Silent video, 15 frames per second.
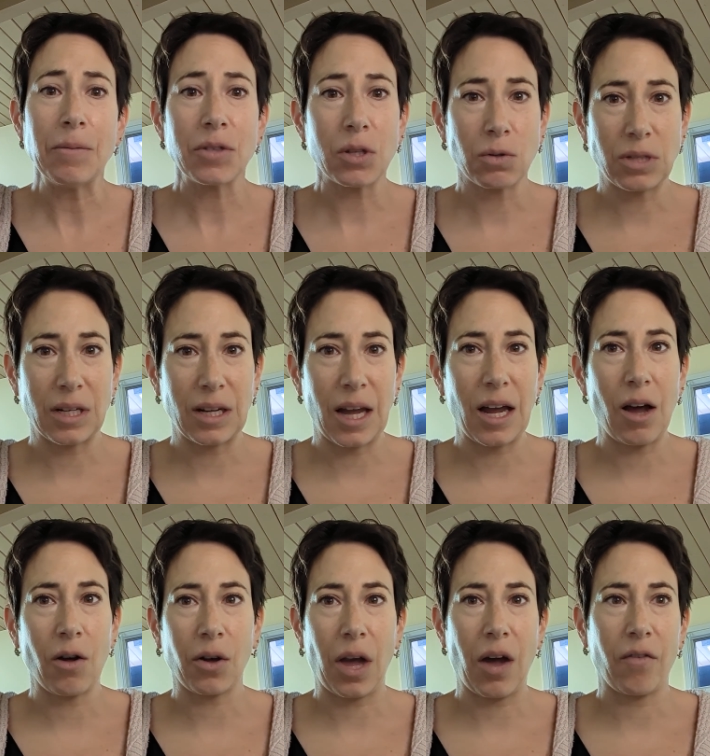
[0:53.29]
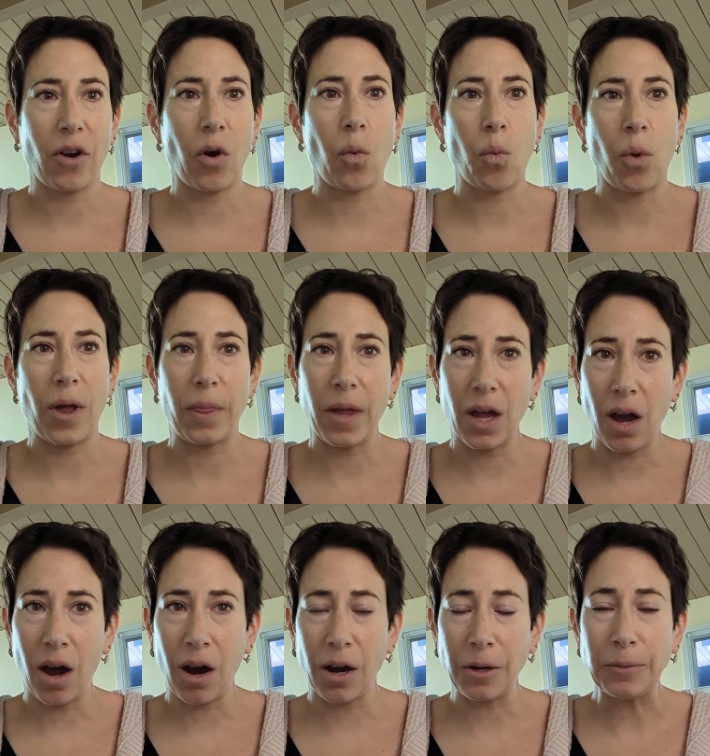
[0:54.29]
So today I'll cover what they
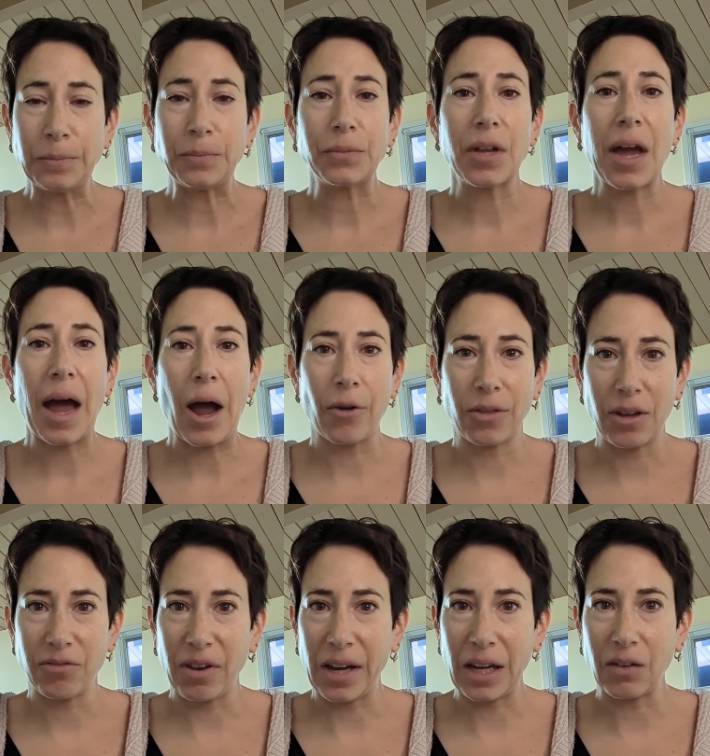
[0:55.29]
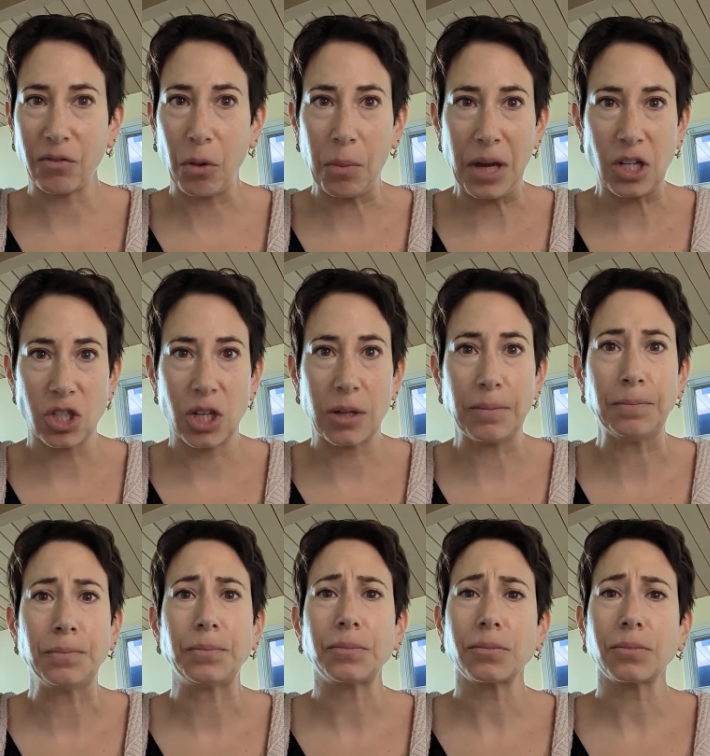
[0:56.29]
are, how they fight inflammation,